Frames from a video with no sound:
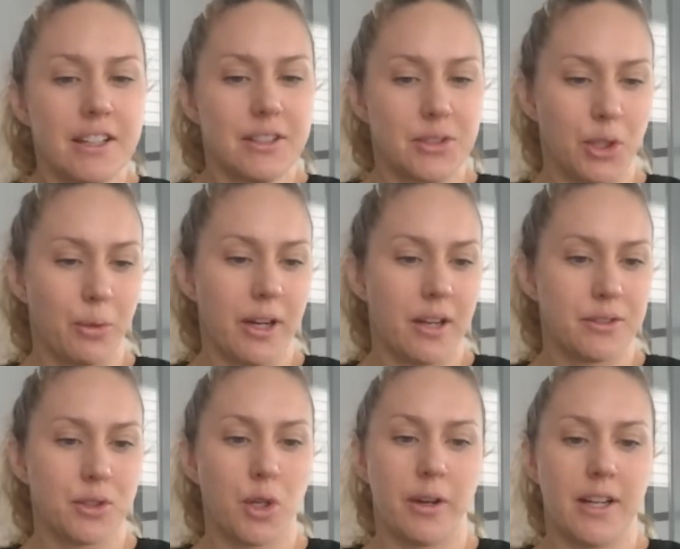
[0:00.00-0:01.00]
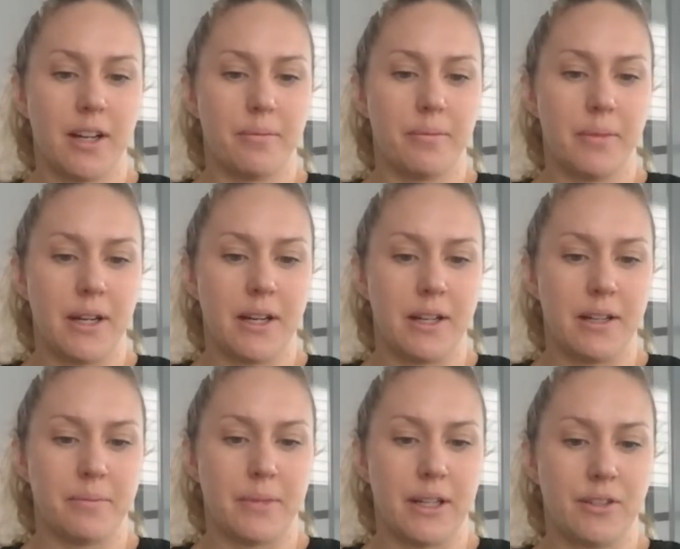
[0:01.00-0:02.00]
So when I was growing up,
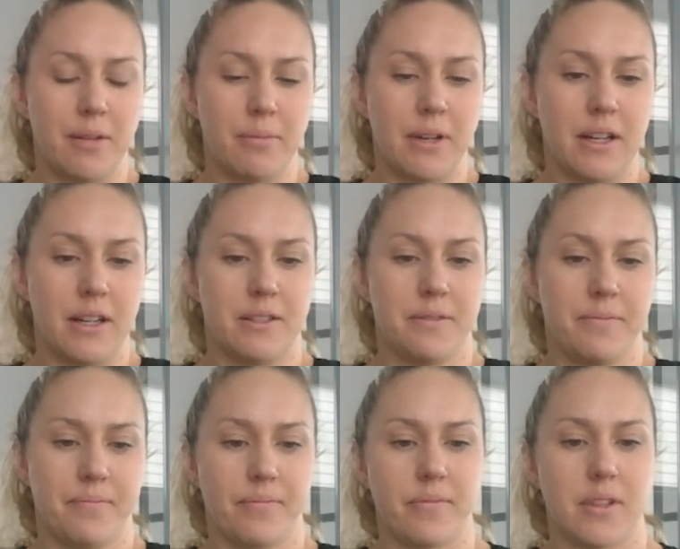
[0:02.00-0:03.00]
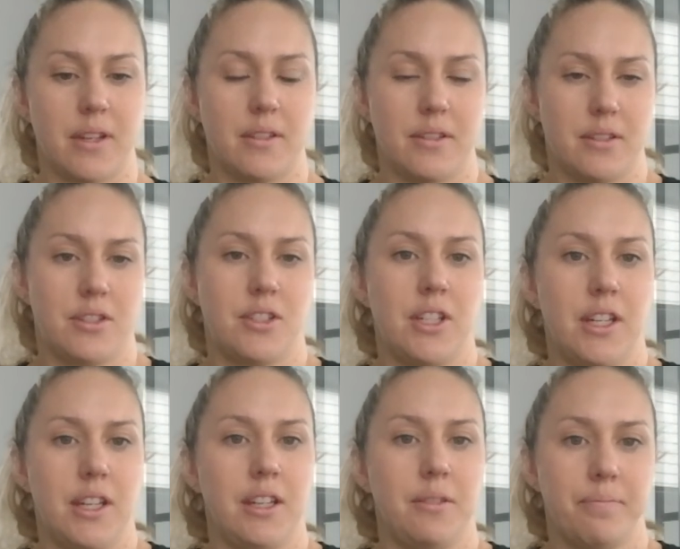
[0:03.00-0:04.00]
my grandma,
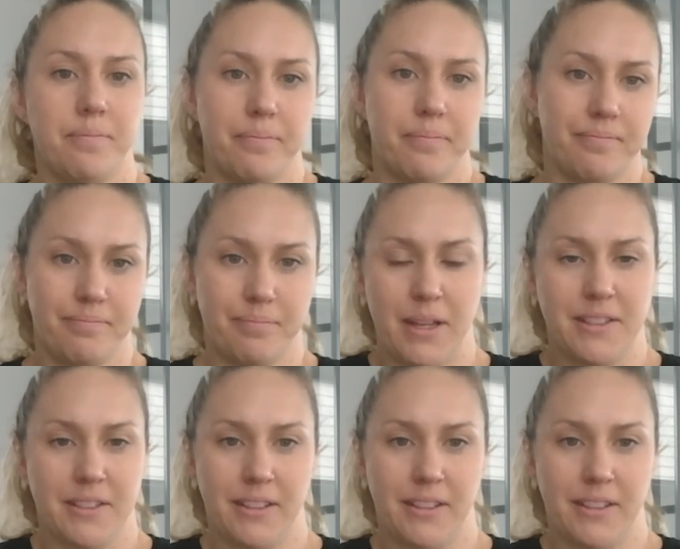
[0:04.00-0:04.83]
she basically